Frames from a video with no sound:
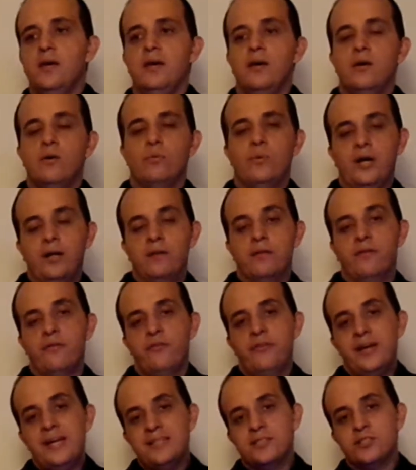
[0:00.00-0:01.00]
Well,
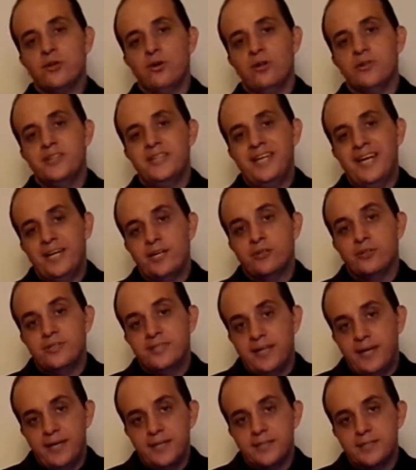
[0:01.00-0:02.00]
that's called the anchor
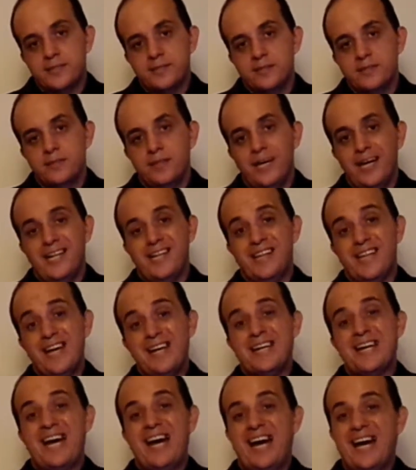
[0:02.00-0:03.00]
text, and that
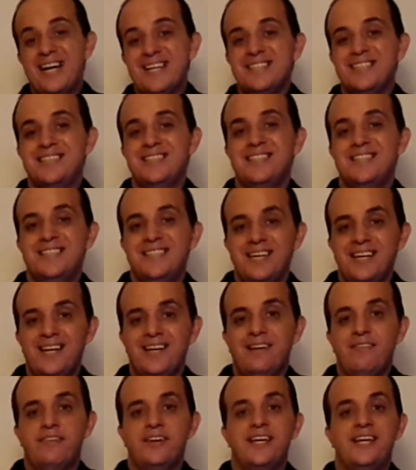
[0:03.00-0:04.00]
has to say
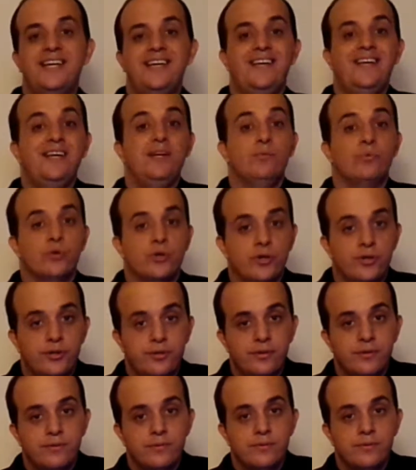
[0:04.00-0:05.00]
the keyword
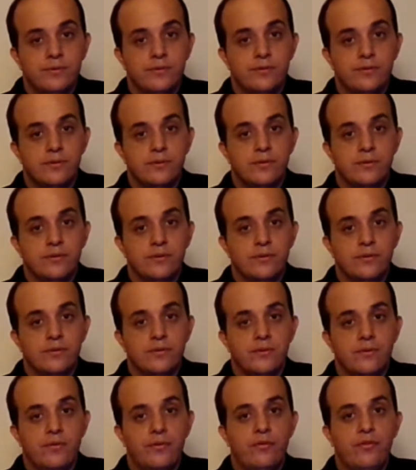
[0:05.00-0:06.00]

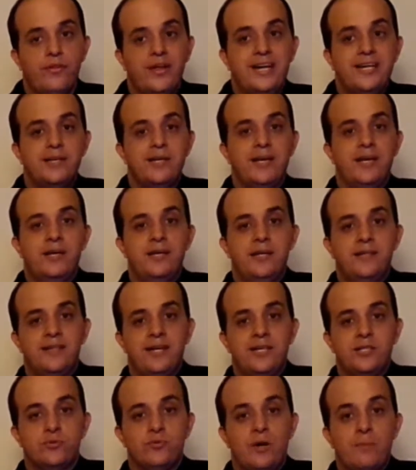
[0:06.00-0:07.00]
that
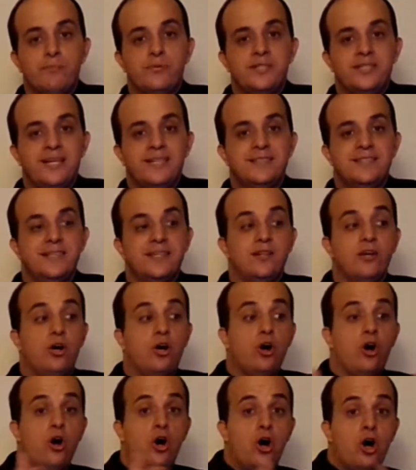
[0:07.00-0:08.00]
is represented
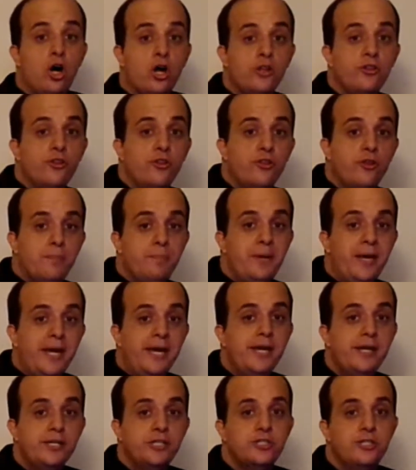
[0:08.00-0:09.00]
on the
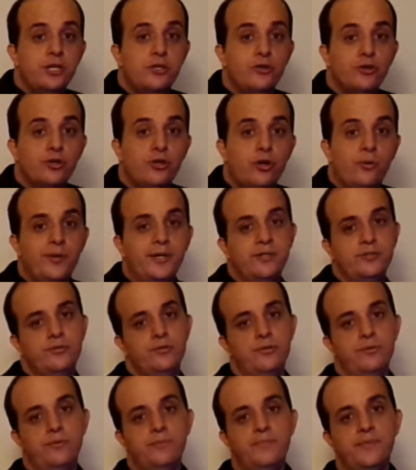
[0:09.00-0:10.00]
page that you're going to.
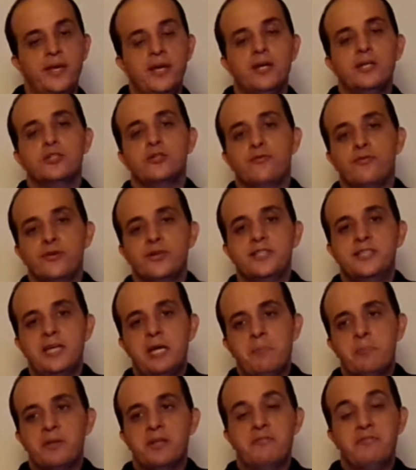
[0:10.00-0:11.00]
So for
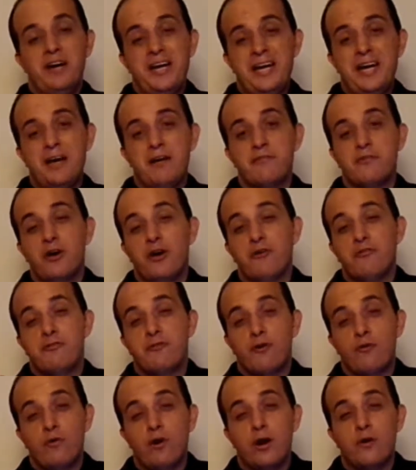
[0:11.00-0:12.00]
example, if I have
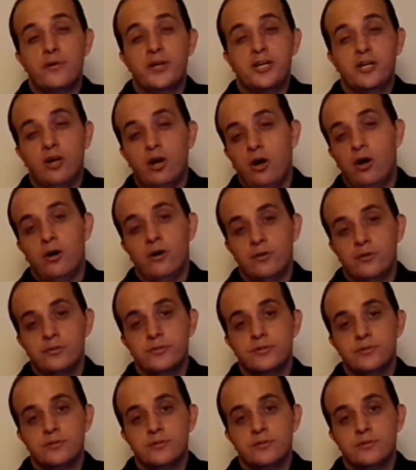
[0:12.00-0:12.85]
Ferrari cars,